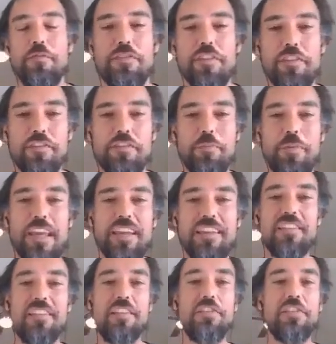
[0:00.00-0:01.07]
for, for me,
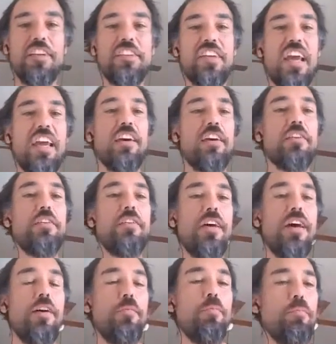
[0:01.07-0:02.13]
it's usually Django,
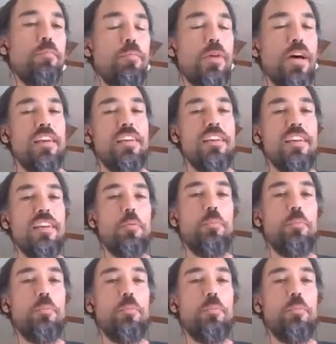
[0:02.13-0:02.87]
um, but,